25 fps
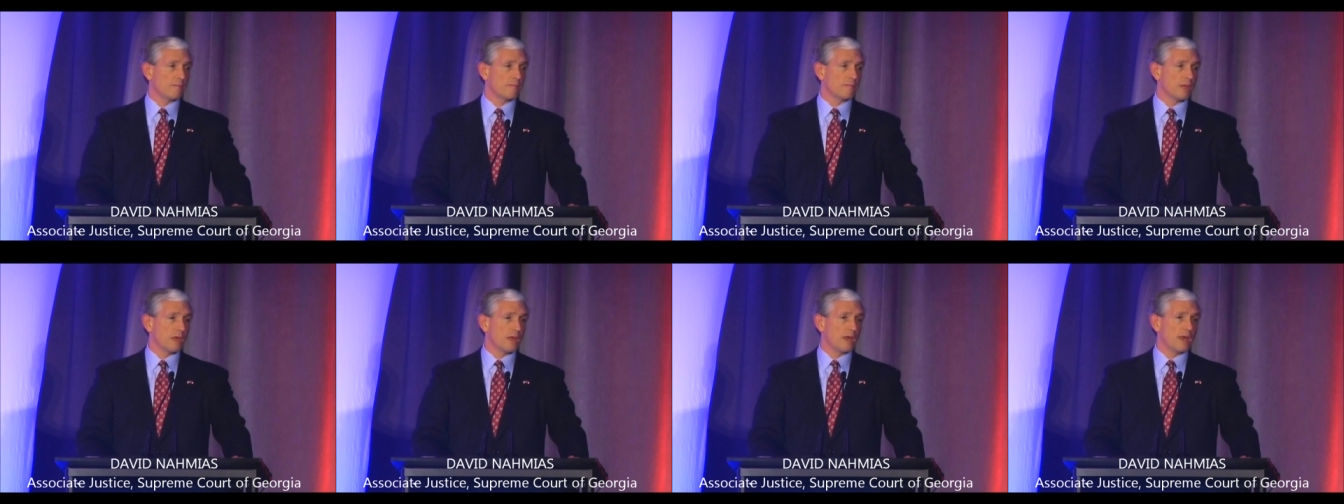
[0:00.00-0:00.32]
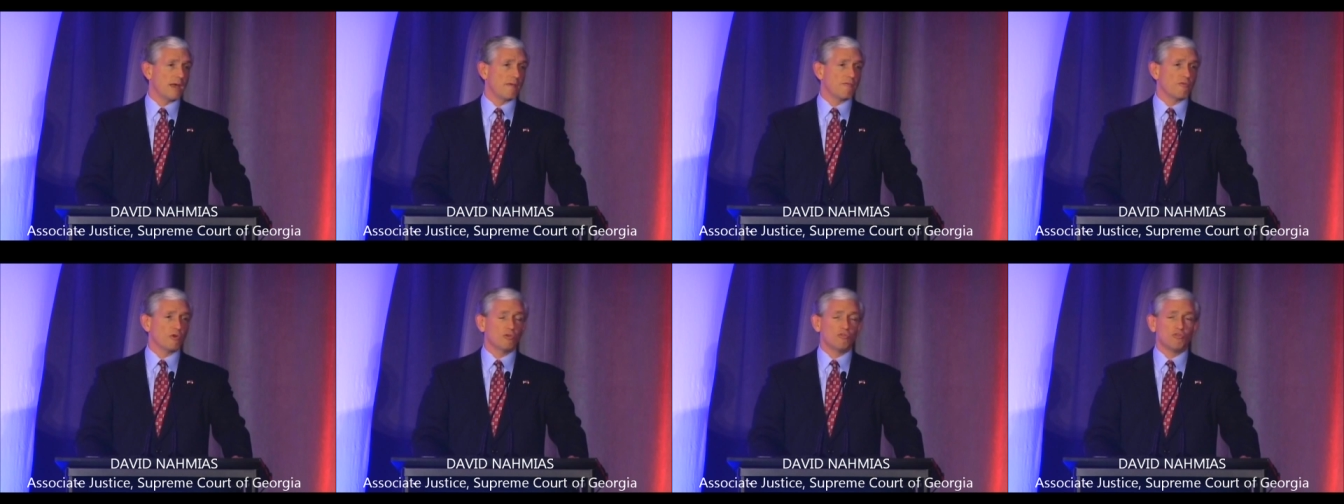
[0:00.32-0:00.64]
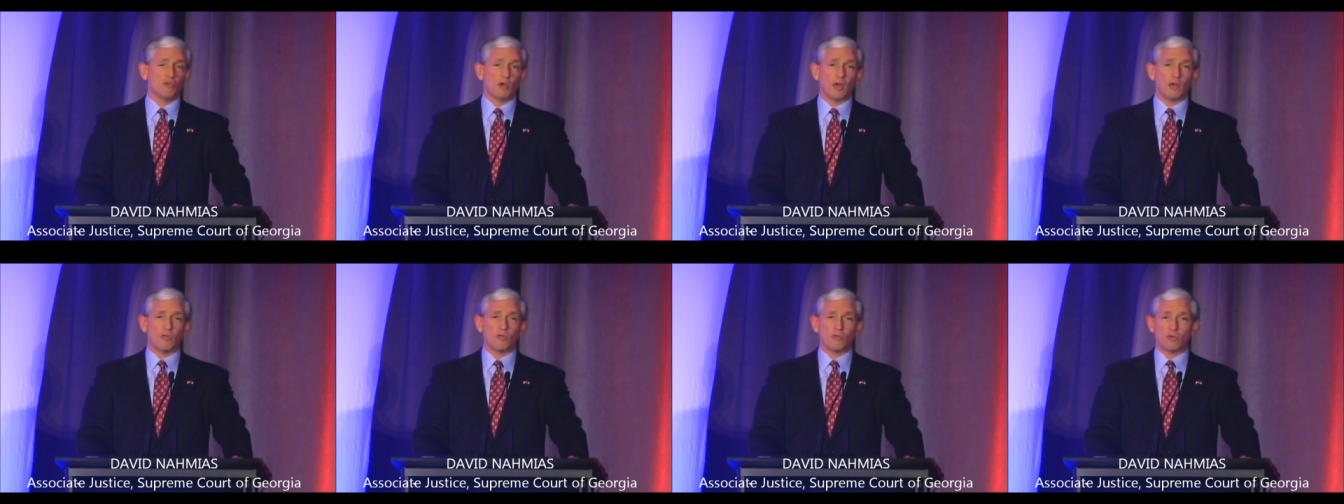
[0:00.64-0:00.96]
and every
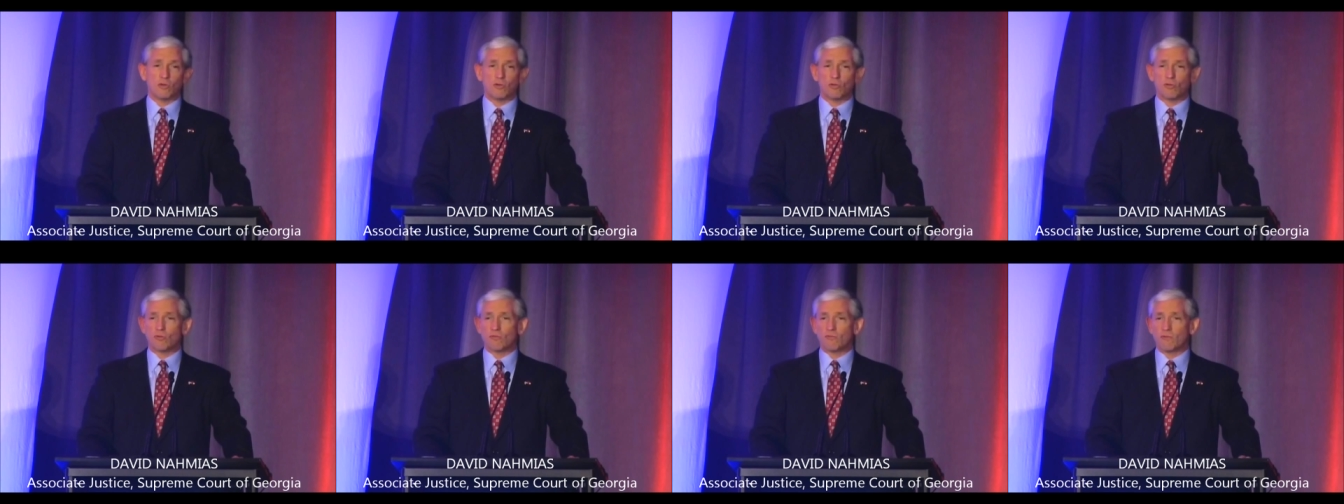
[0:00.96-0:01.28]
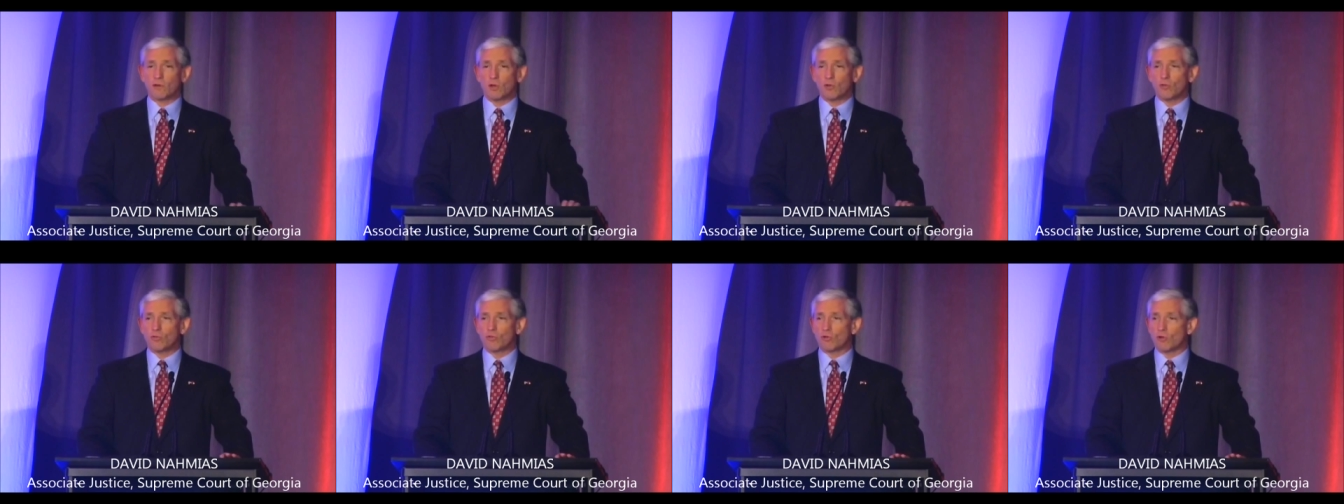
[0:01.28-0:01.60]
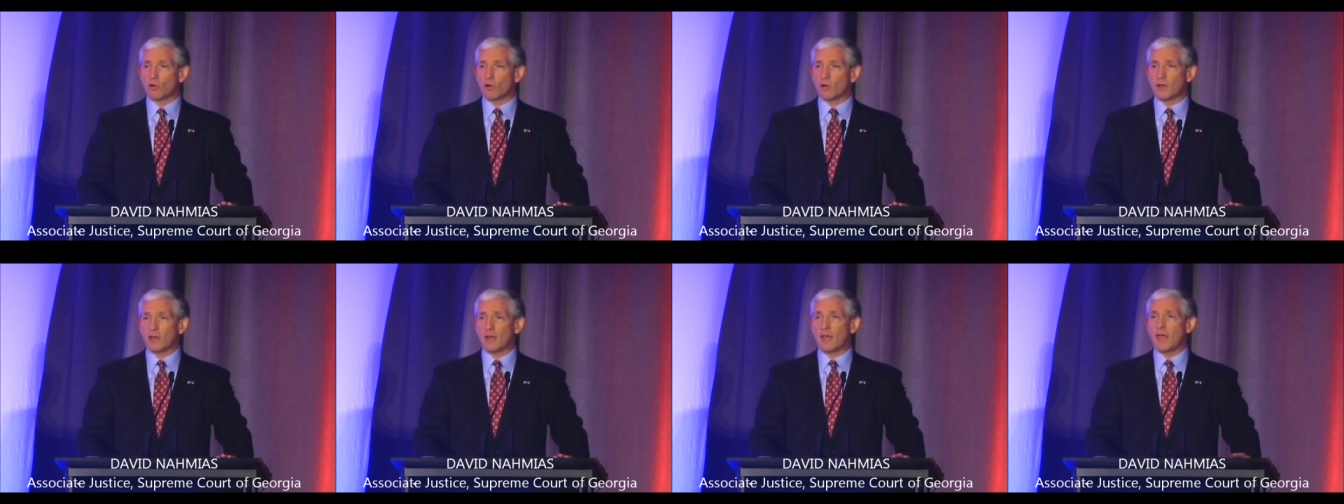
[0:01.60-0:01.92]
justice votes
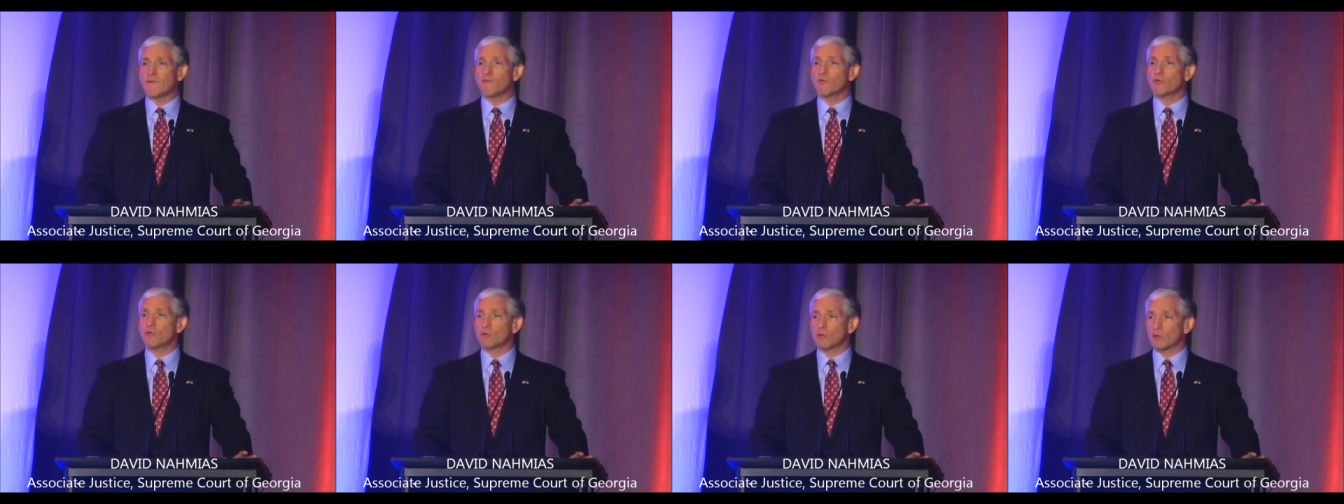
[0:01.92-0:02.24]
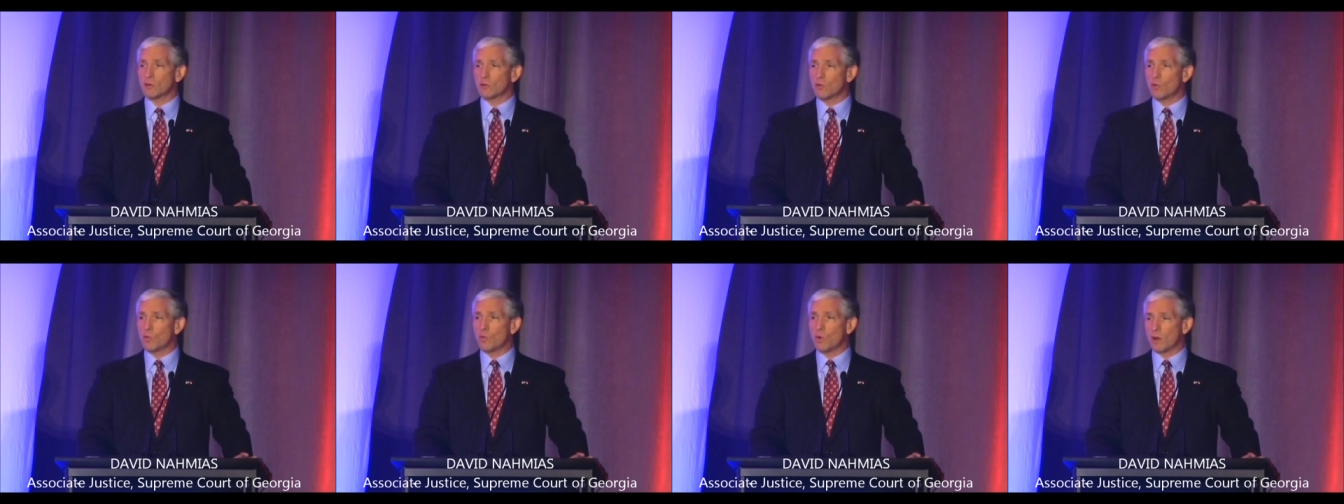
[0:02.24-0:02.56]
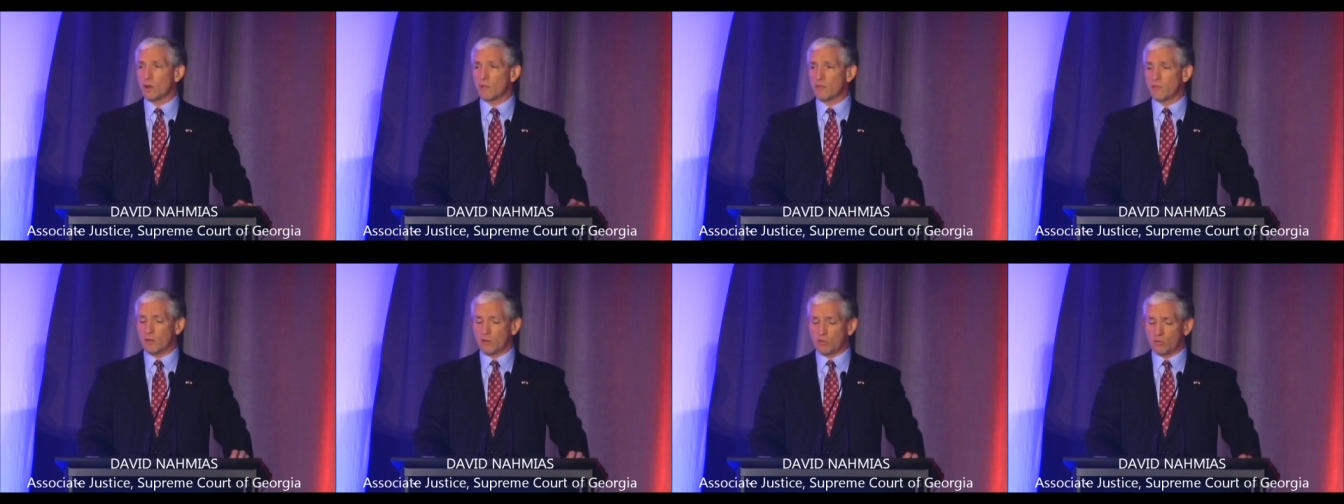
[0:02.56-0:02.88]
on every single one
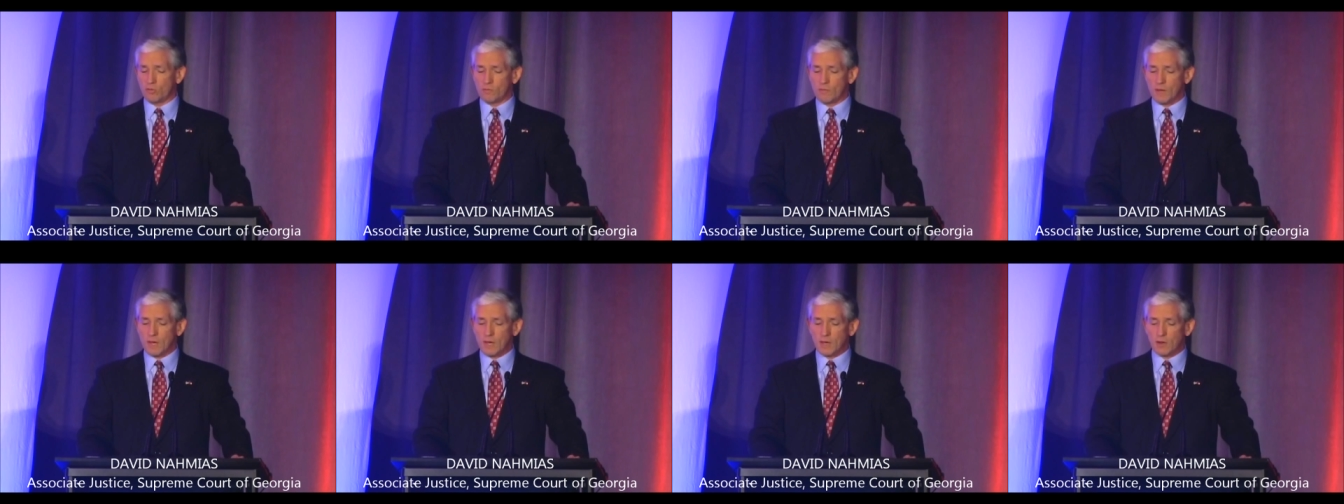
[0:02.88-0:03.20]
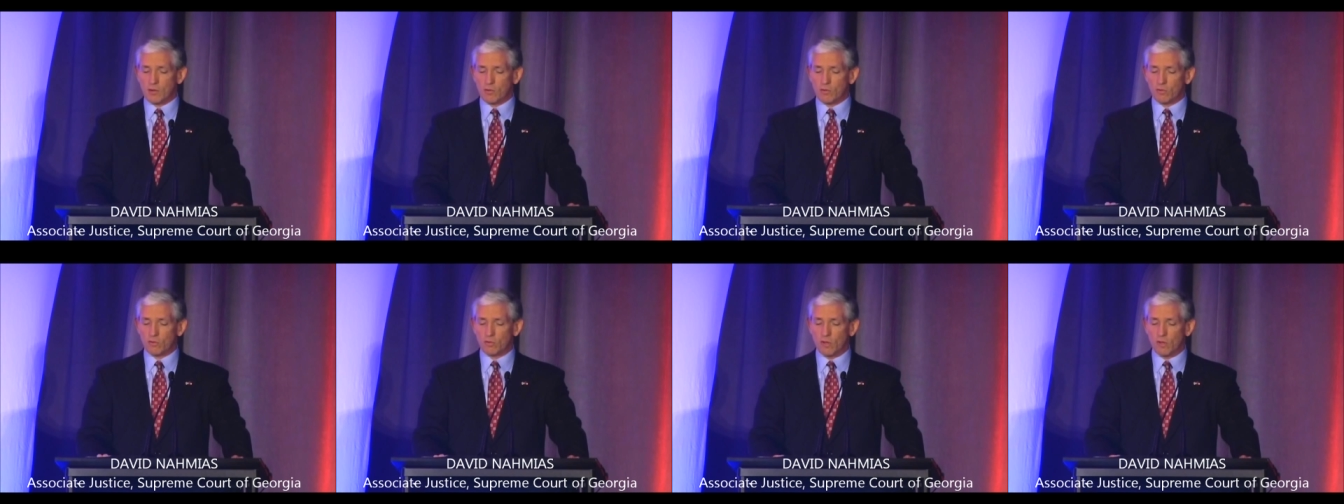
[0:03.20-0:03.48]
of those matters.